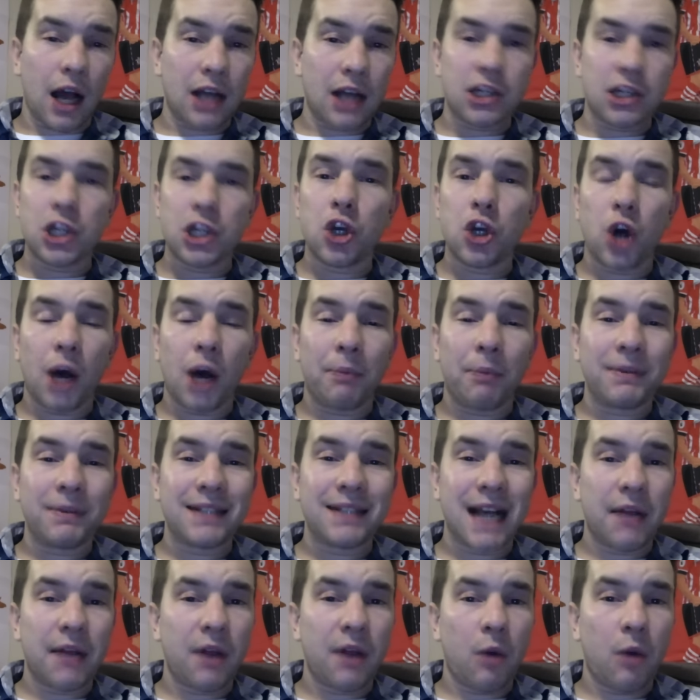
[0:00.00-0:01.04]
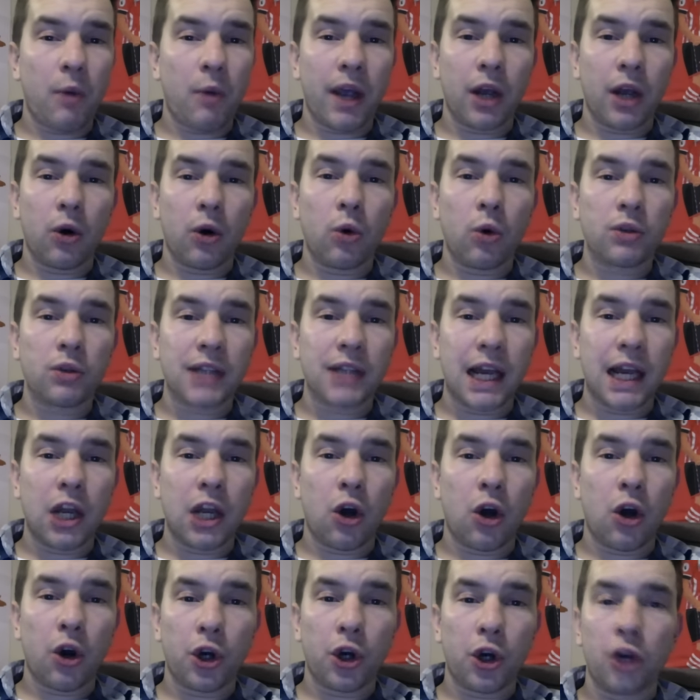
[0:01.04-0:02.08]
Actually got up and down that wing all day
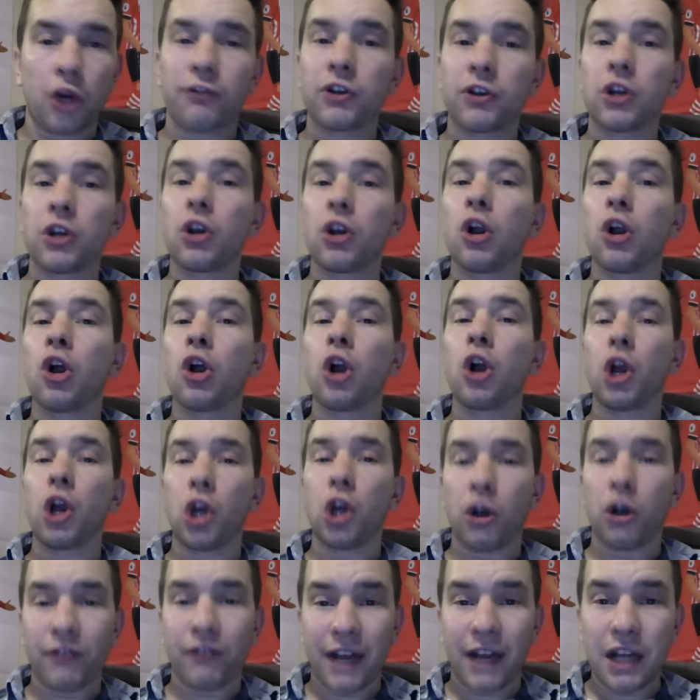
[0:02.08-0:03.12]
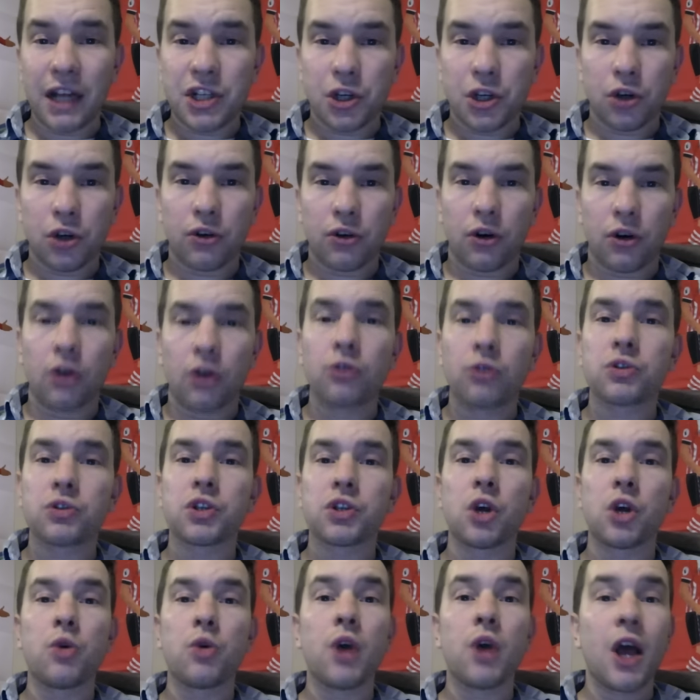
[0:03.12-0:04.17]
long and offered a lot of energy, and
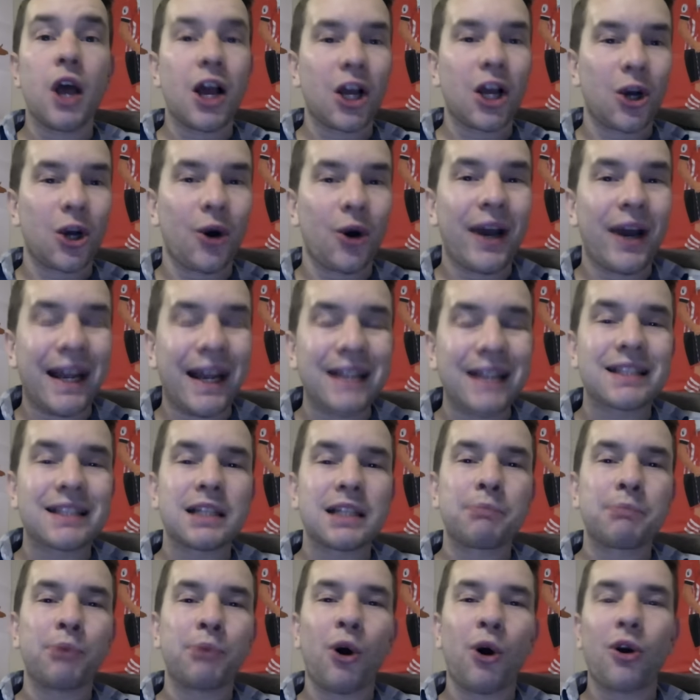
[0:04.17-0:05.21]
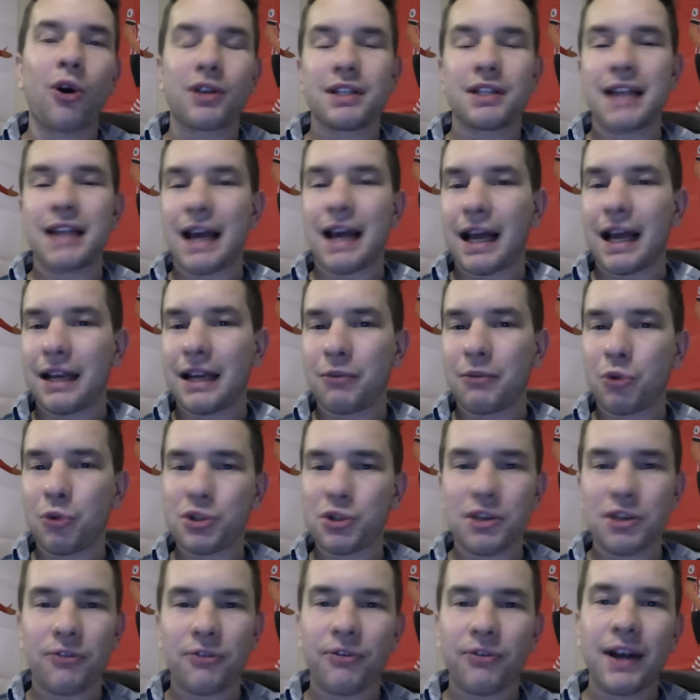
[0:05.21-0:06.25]
also got into the box and
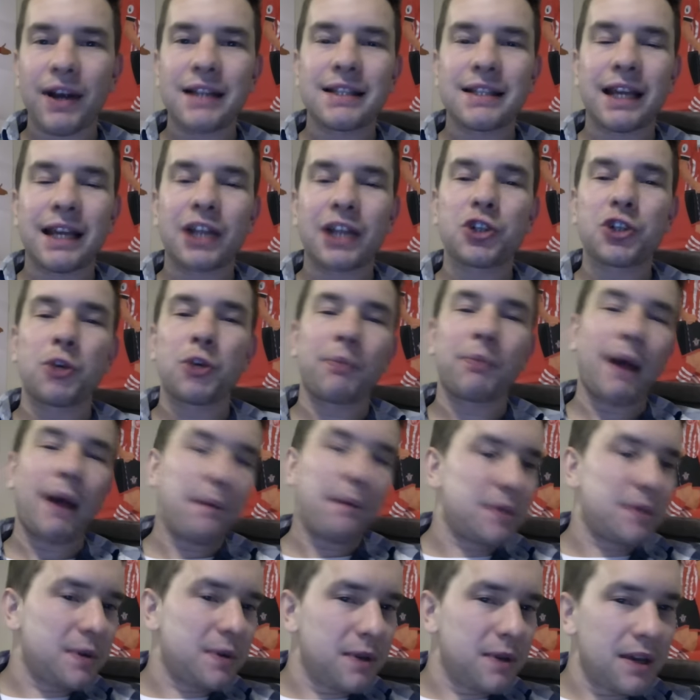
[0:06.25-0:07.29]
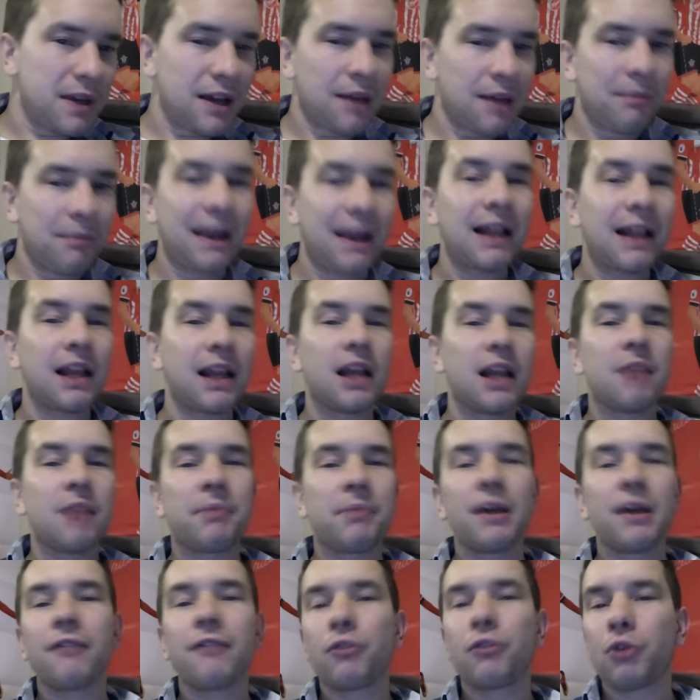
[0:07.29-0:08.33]
wasn't afraid to take a shot. Perhaps he made a little
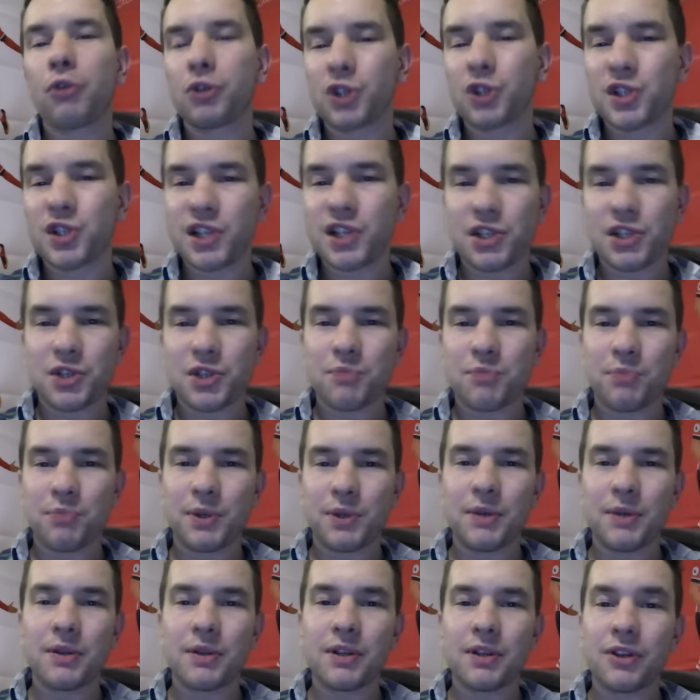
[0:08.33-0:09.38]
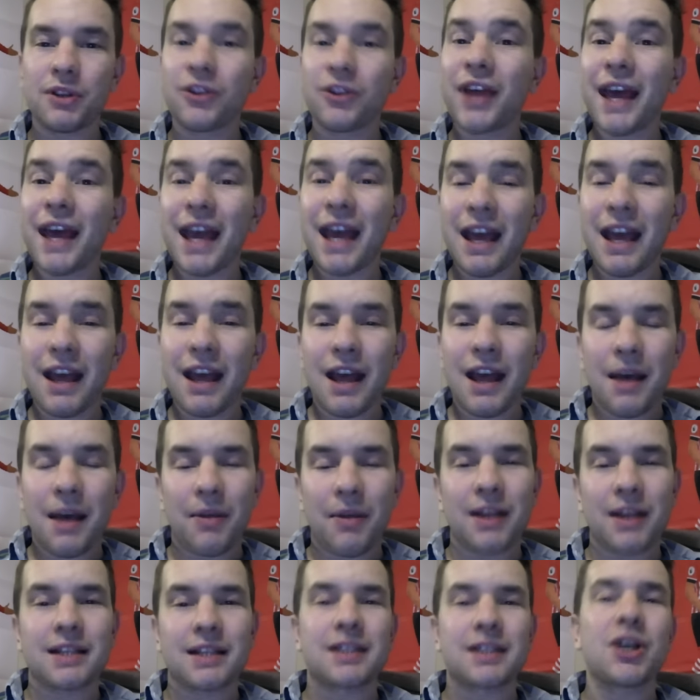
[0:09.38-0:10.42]
bit of a wrong decision there.
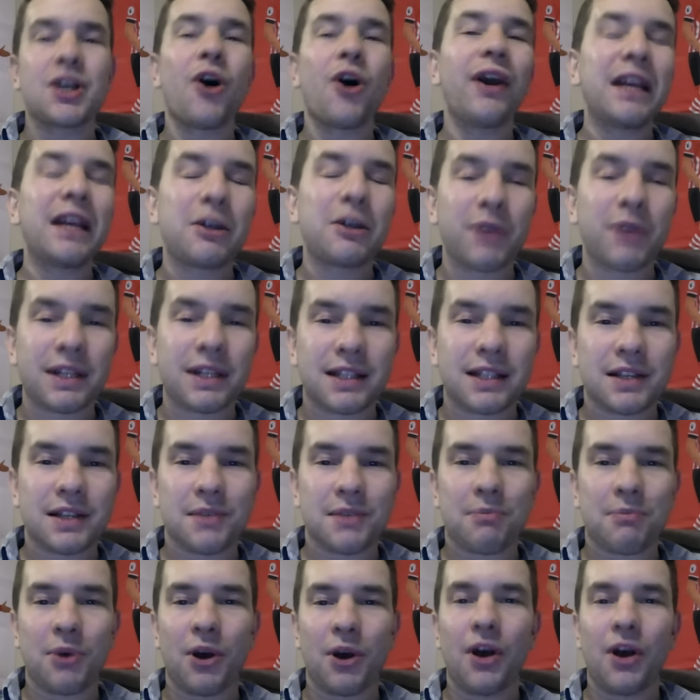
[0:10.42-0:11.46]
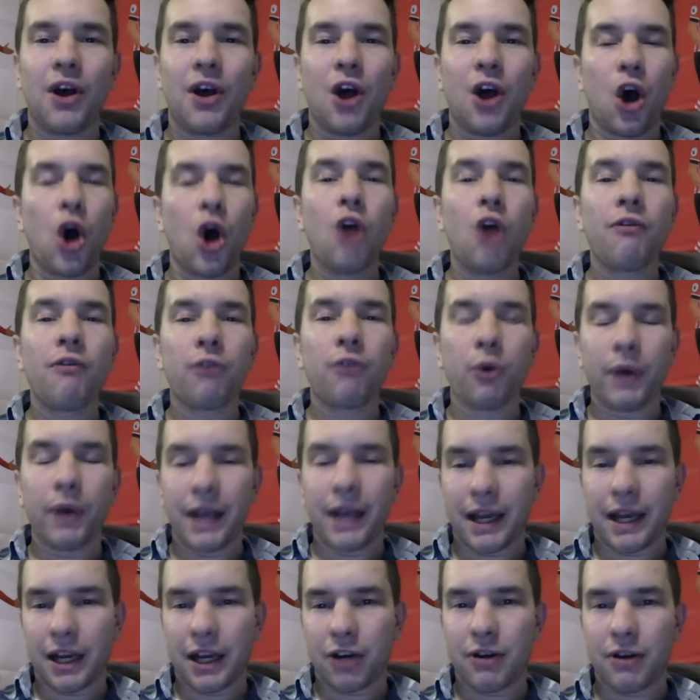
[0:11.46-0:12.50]
That's a tiny criticism, but overall
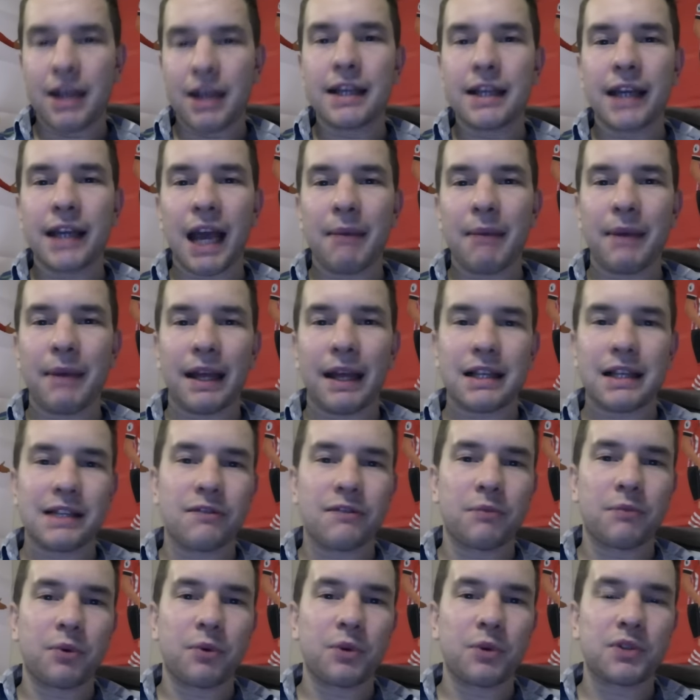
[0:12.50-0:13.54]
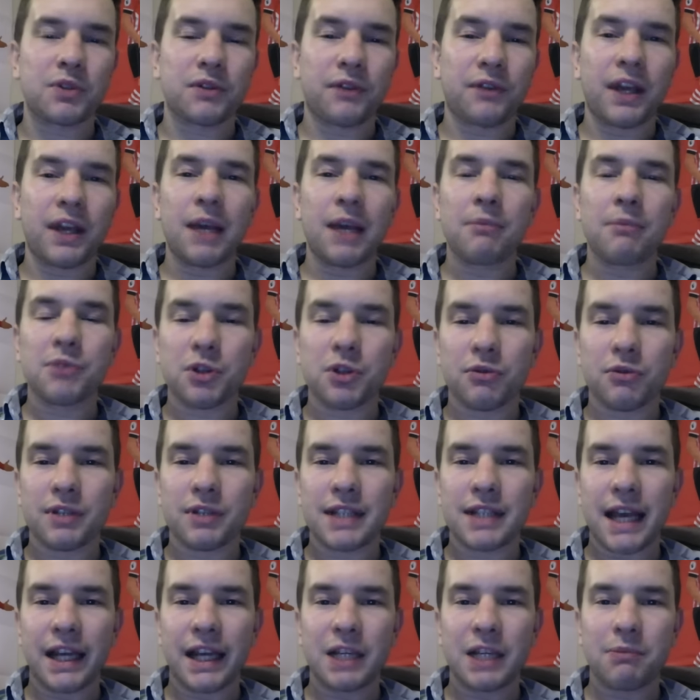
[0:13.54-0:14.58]
he had a great game against Liverpool, so for him to
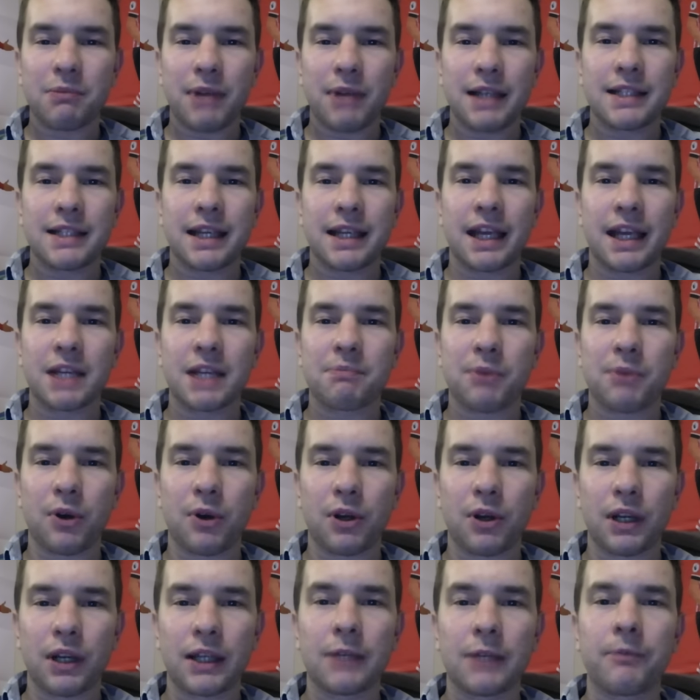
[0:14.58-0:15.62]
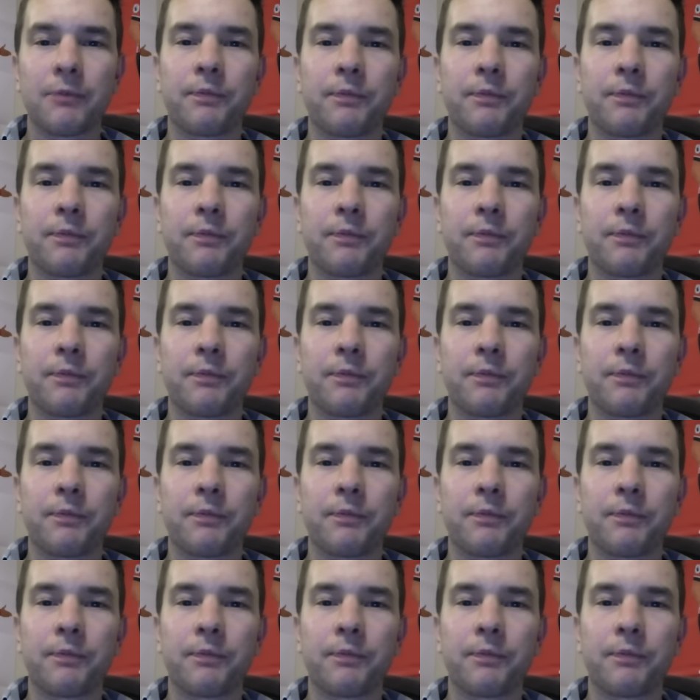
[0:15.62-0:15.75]
retain his place against Burnley.